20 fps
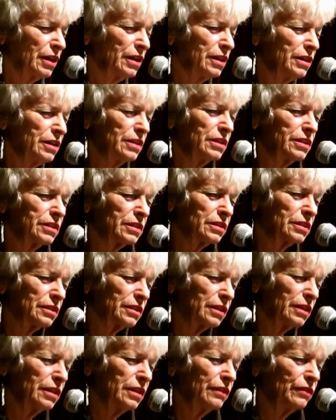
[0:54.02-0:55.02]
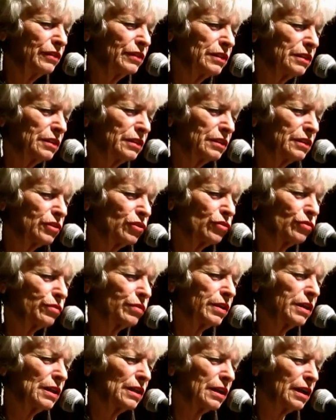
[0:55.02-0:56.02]
even even to
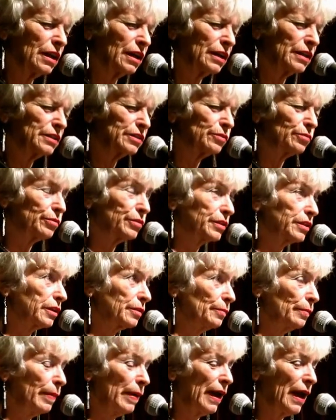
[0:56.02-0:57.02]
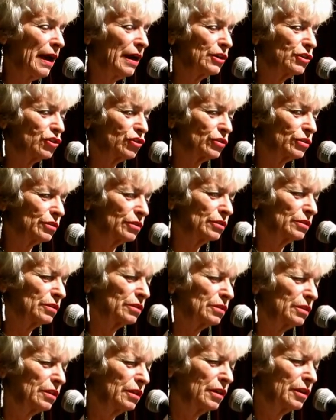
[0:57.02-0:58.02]
realize with compassion
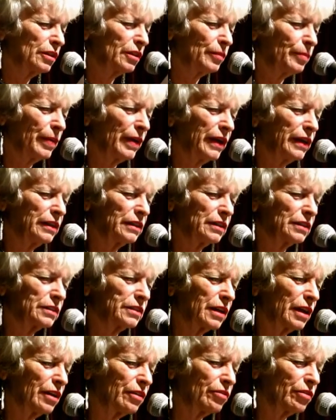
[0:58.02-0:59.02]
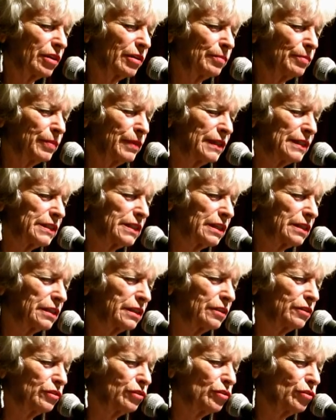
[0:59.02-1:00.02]
the pain and terror implicit
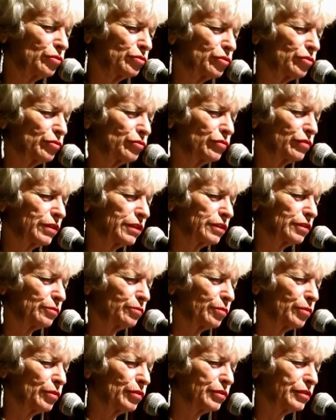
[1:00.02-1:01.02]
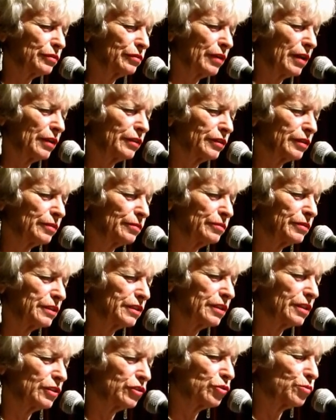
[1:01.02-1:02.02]
in those who treat the world around them with
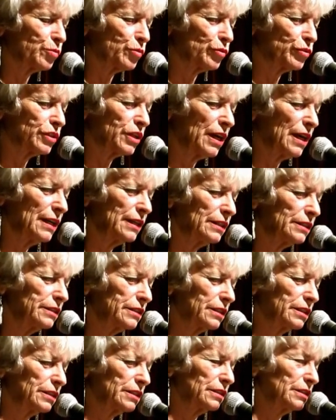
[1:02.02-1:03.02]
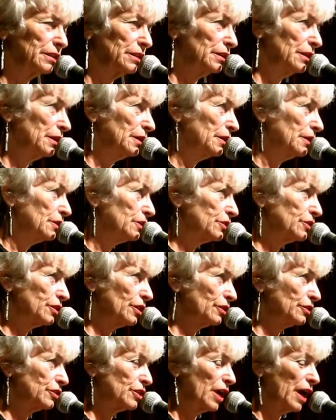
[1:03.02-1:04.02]
such brutality,
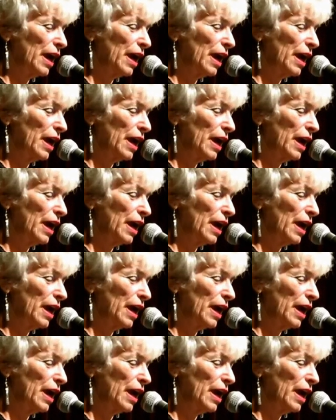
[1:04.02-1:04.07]
such